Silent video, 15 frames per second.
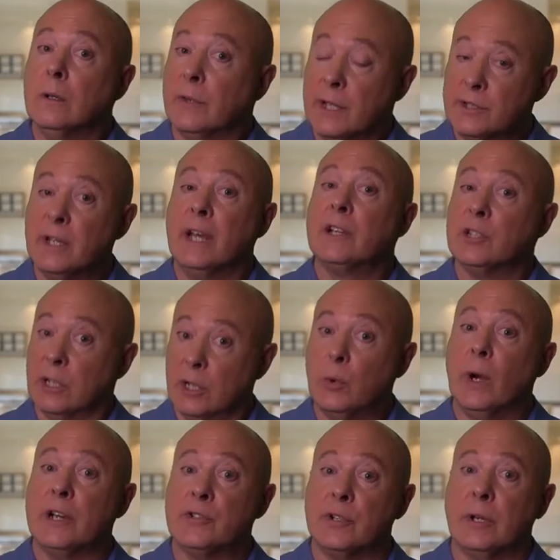That's an excellent
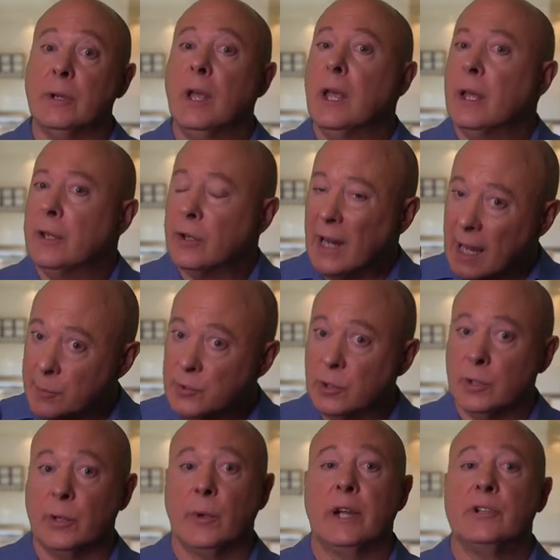question. You're
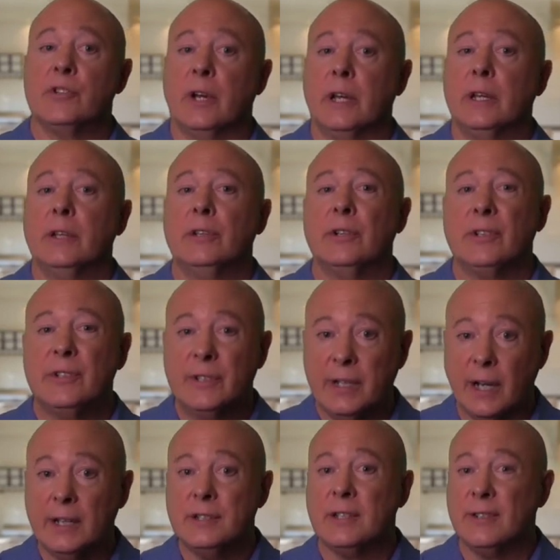absolutely right, John. Your
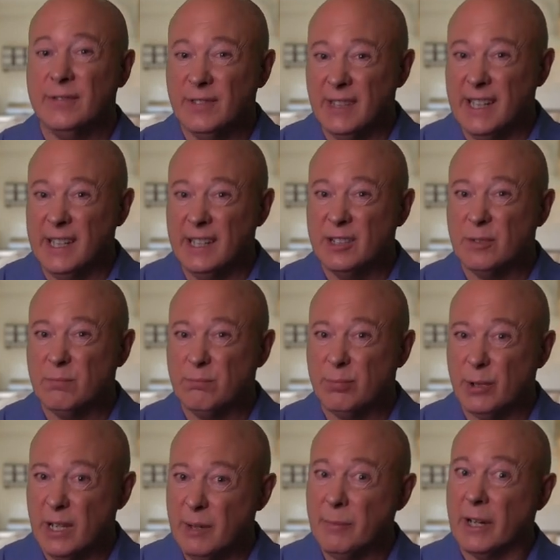ducts have leaked
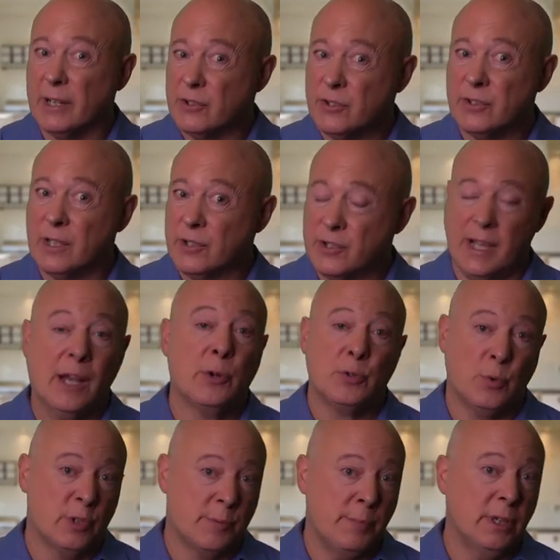pretty much since the house
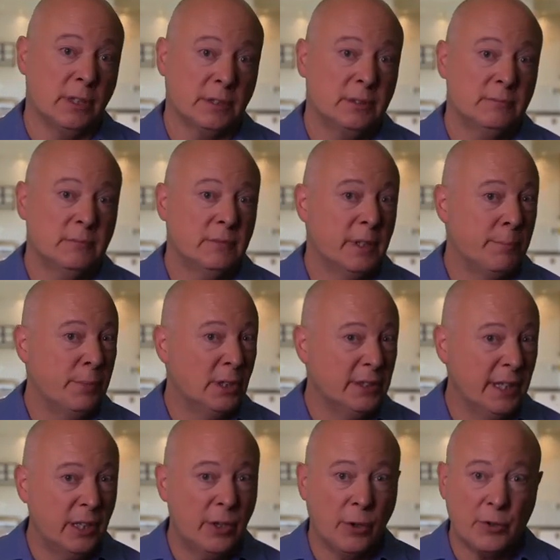was built. The
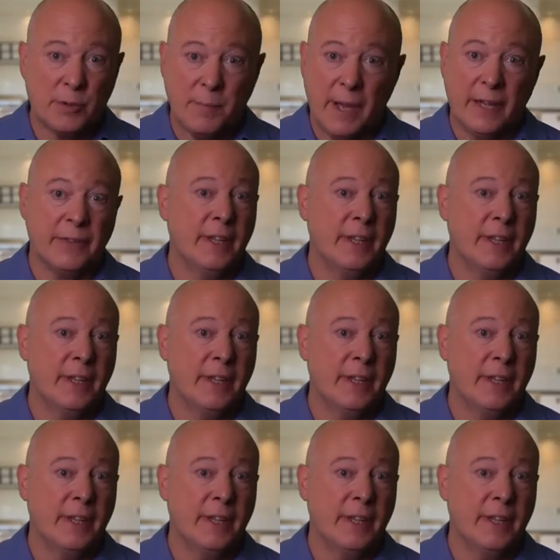building codes back